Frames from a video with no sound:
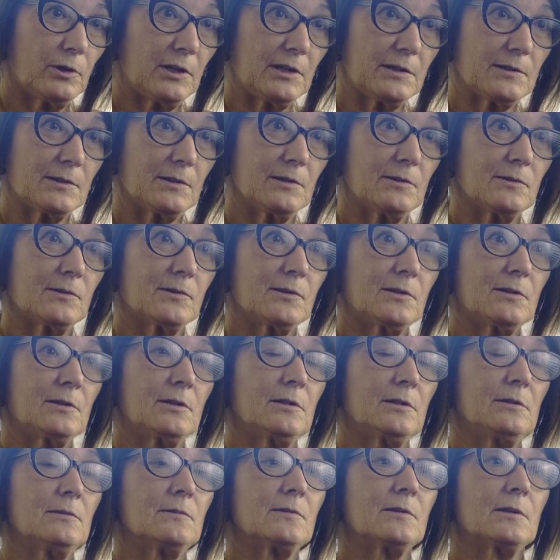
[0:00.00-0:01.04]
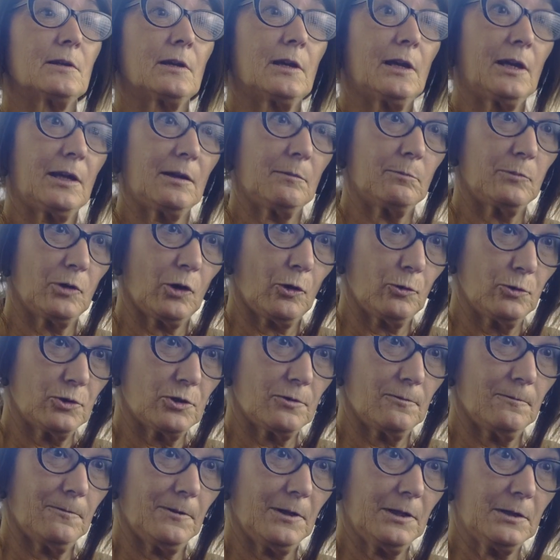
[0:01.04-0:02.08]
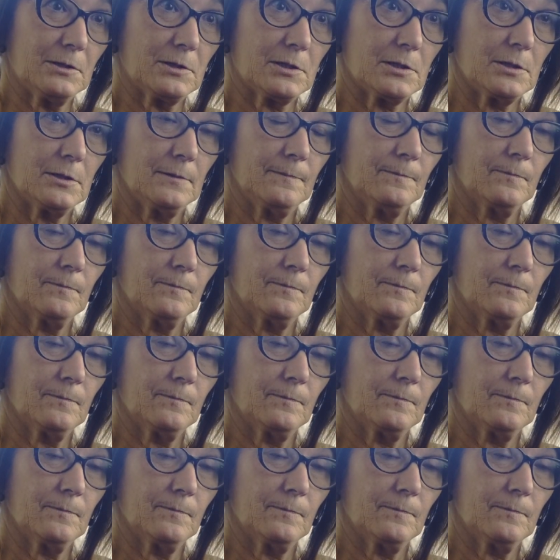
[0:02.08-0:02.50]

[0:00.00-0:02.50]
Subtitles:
these incidents and keep note of it,